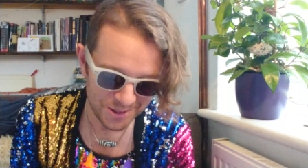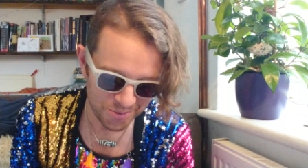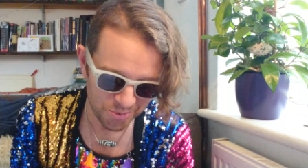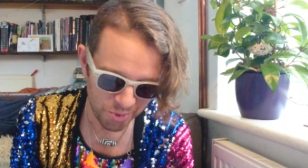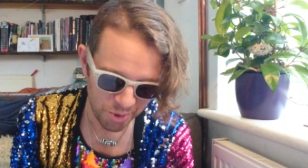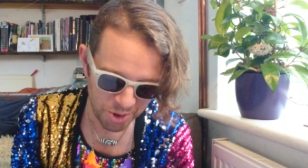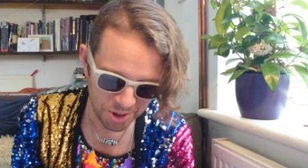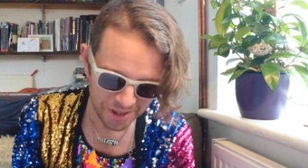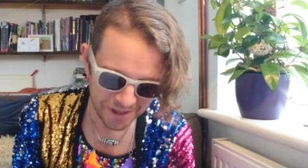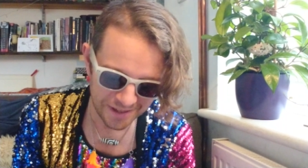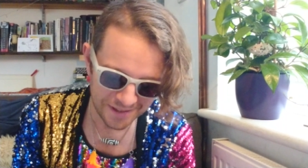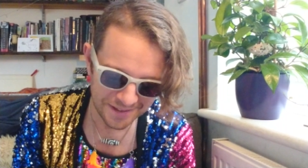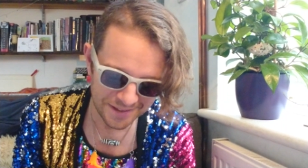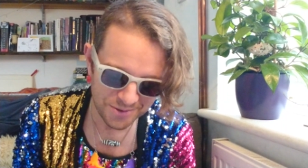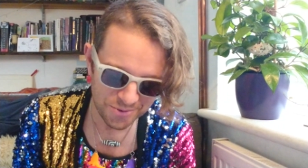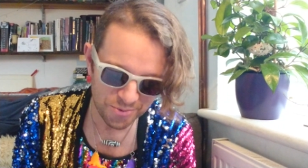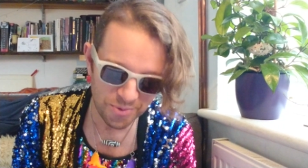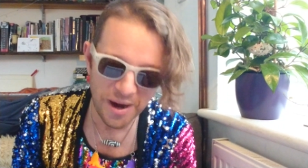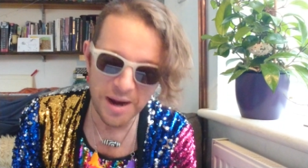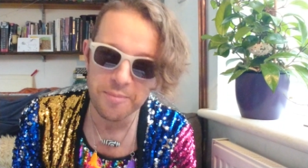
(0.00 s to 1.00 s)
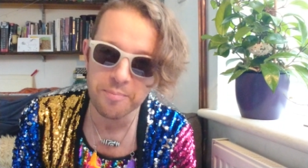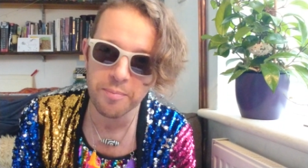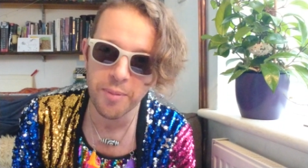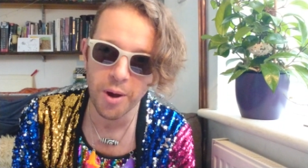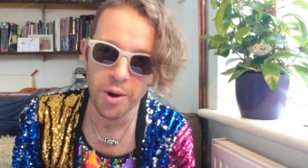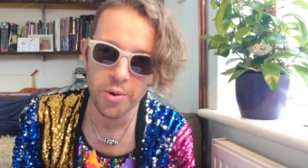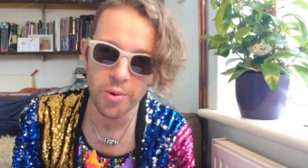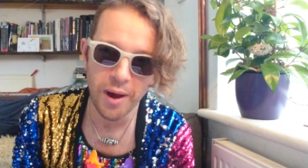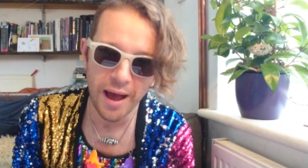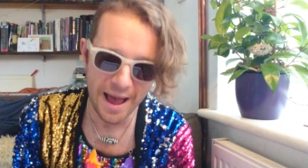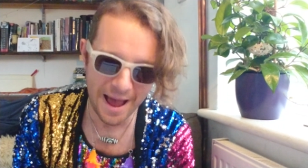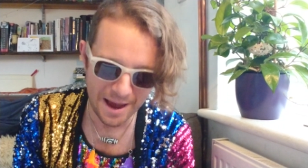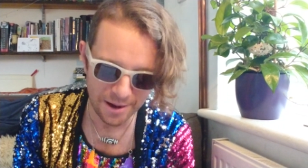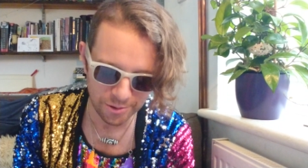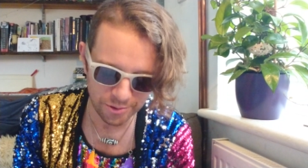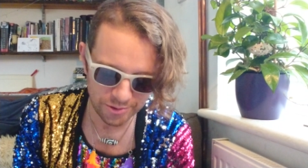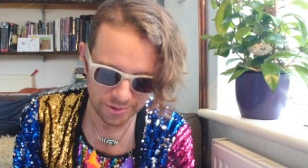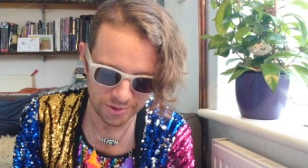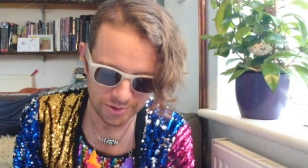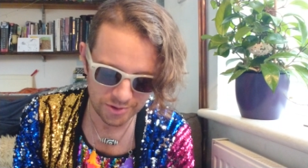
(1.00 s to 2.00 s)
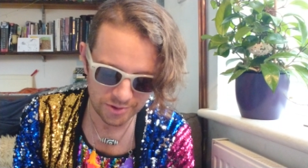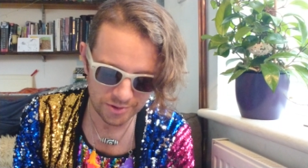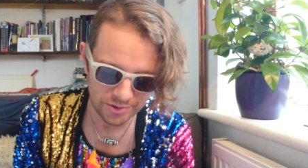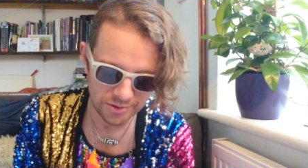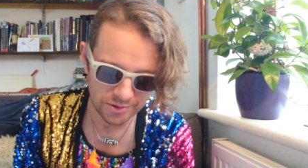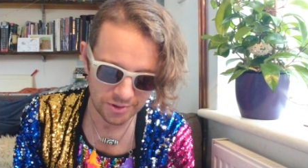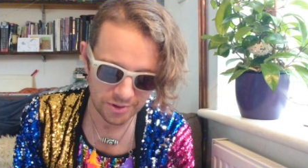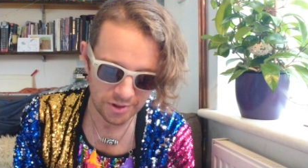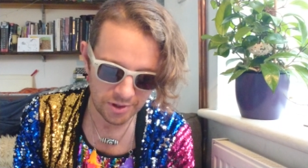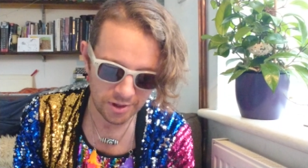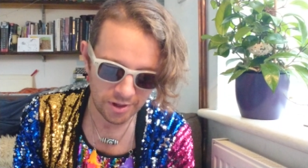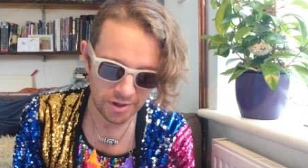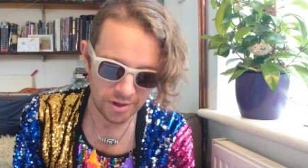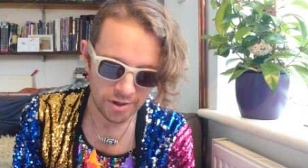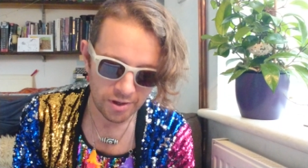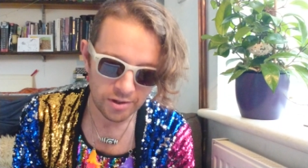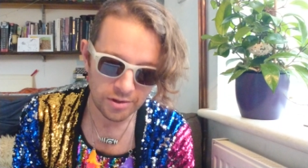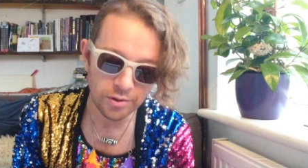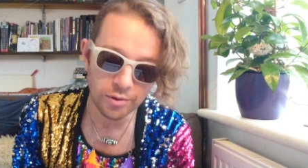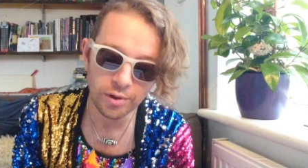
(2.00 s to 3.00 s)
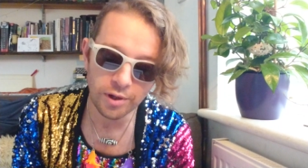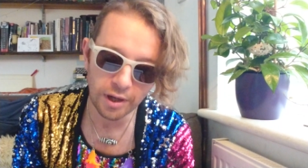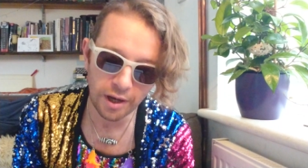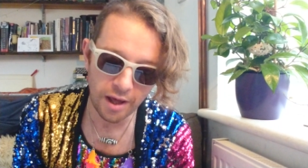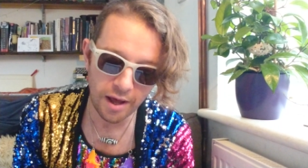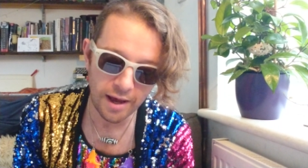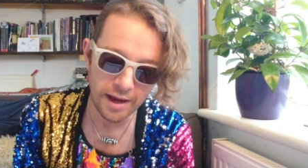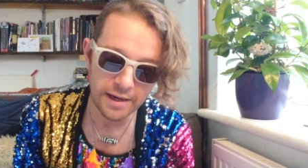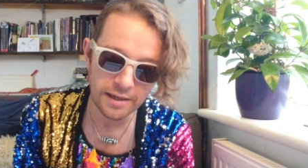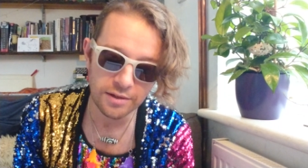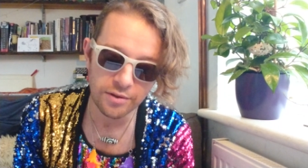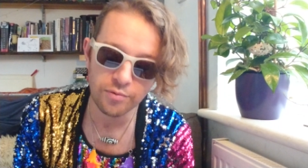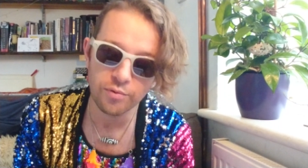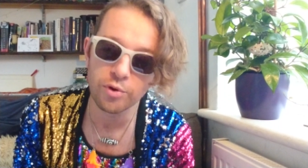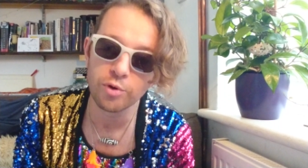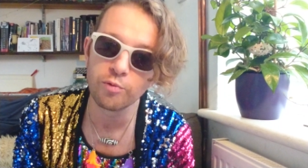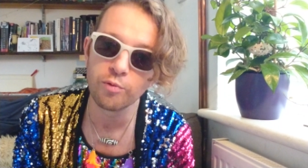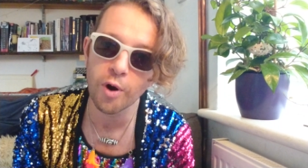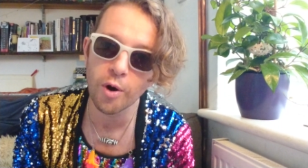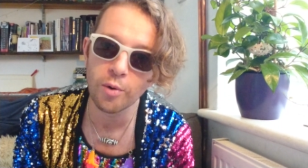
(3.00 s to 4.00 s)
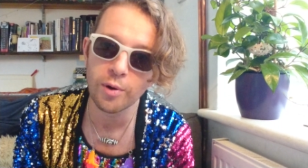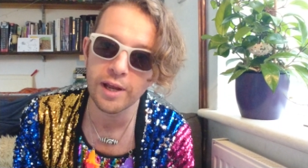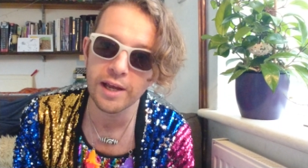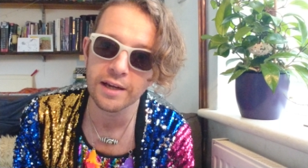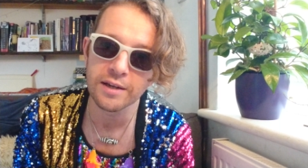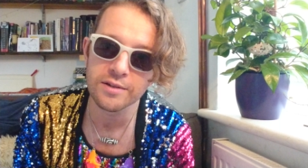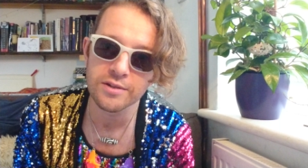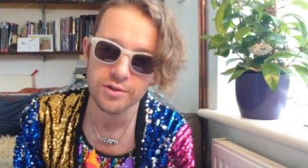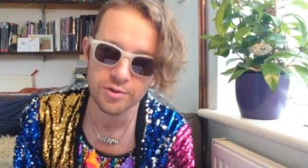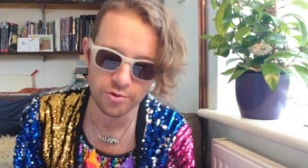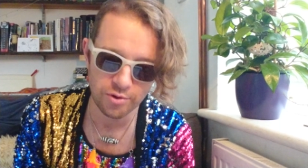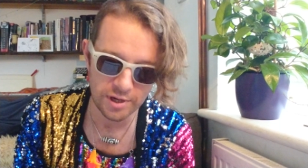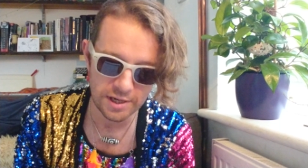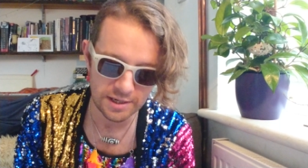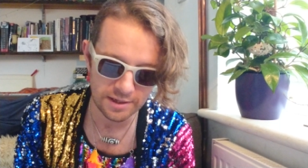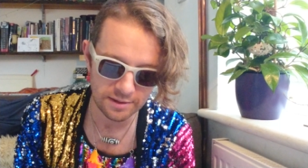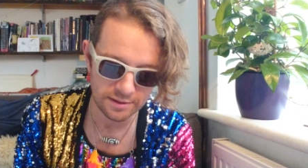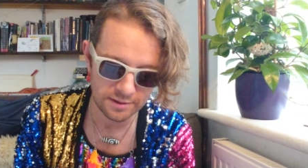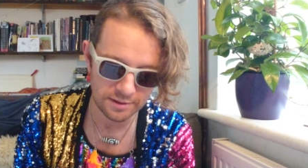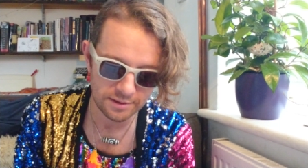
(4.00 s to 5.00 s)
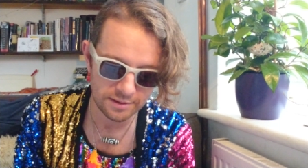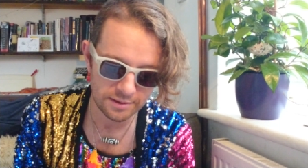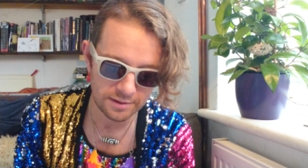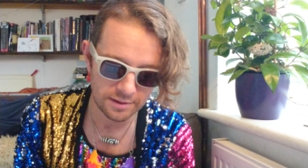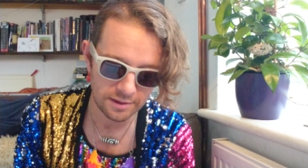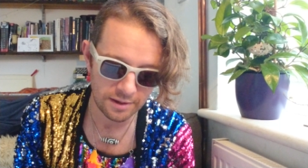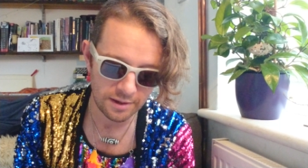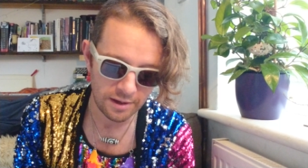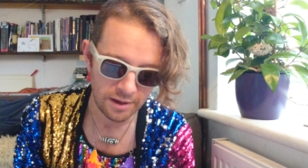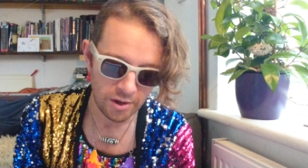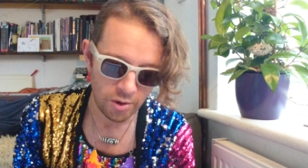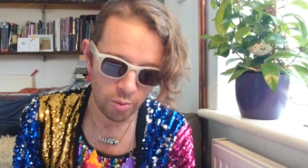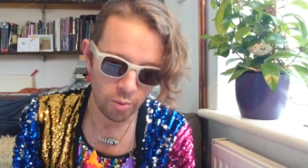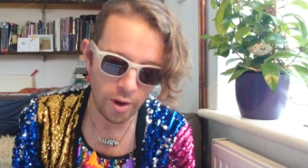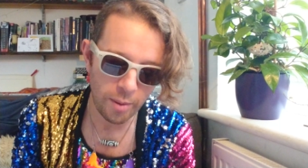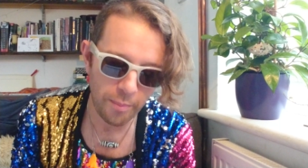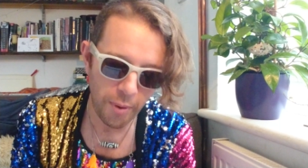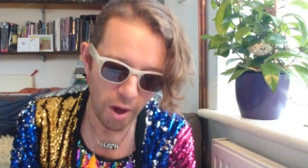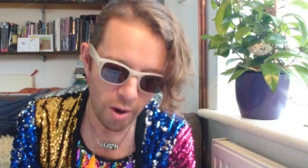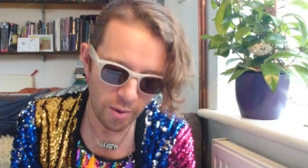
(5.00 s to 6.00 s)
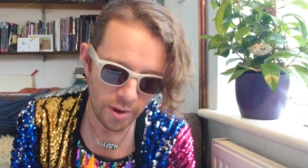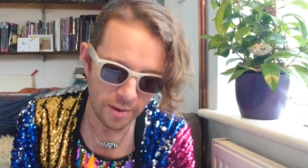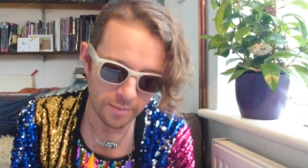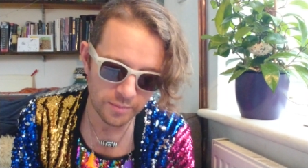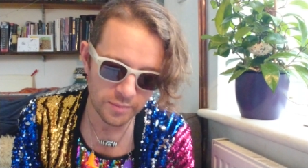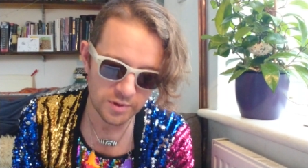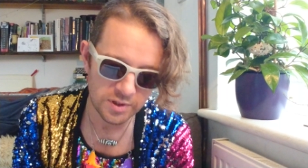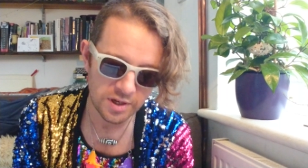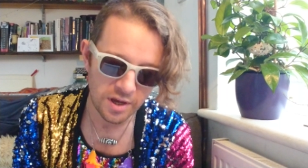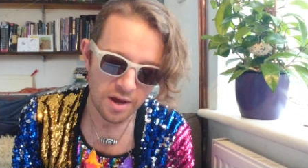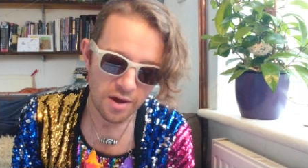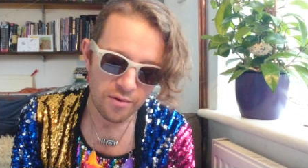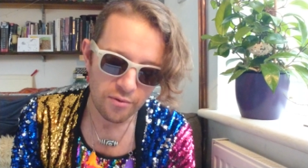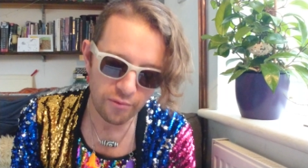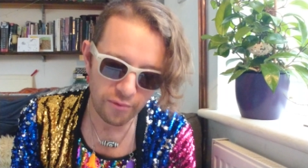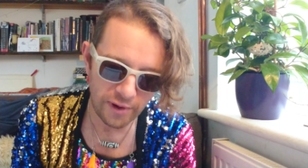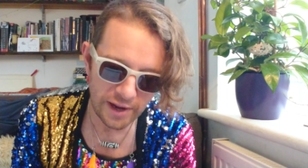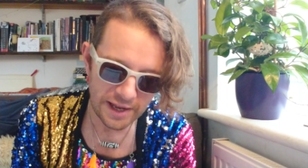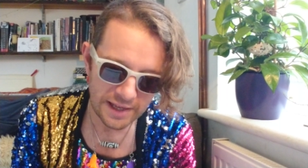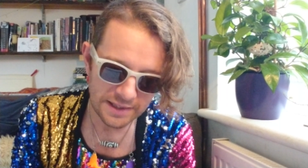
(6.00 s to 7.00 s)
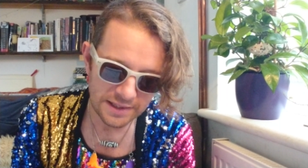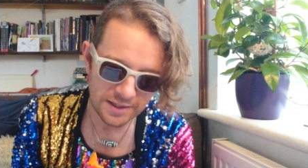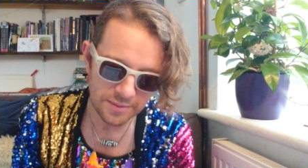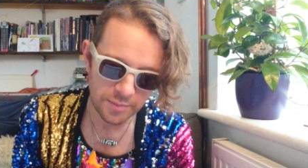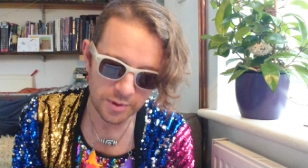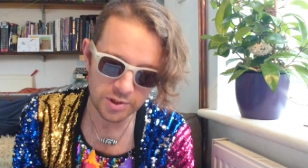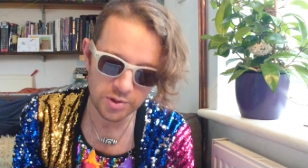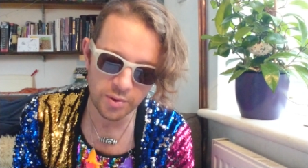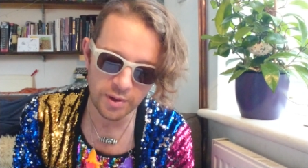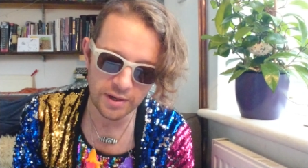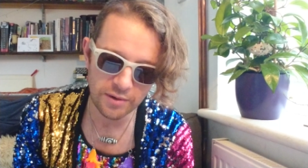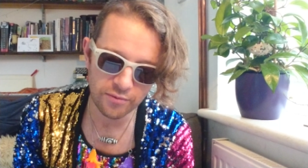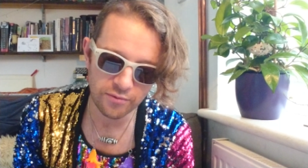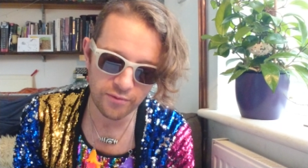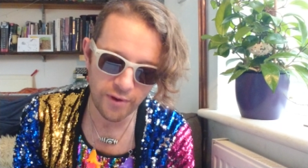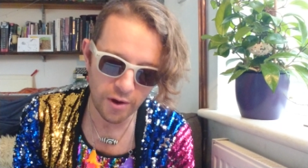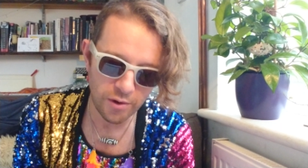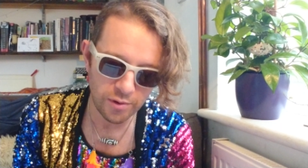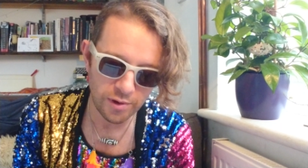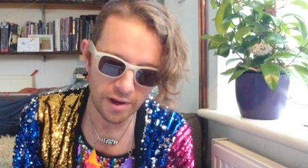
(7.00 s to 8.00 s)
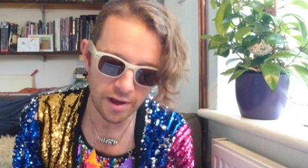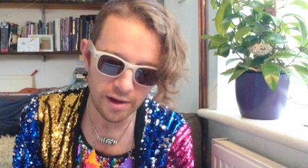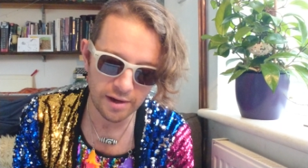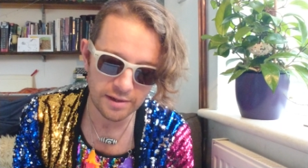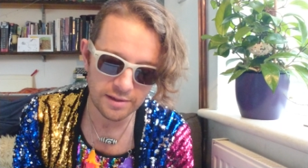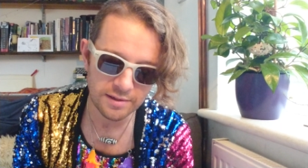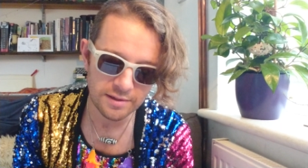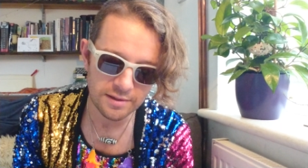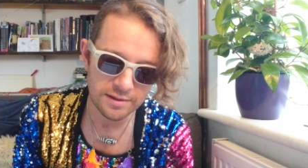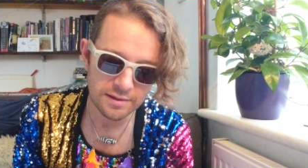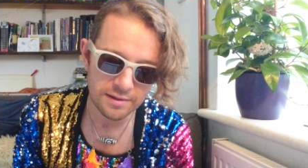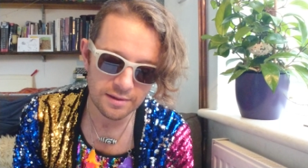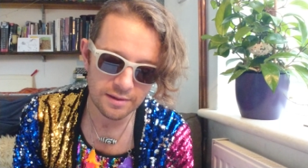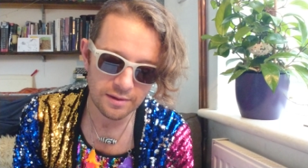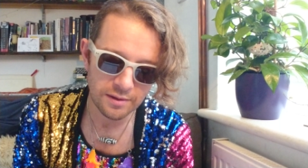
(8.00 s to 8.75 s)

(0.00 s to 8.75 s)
woodland rainbow house, you'll glide through rolling streets where poems flit between phone lines,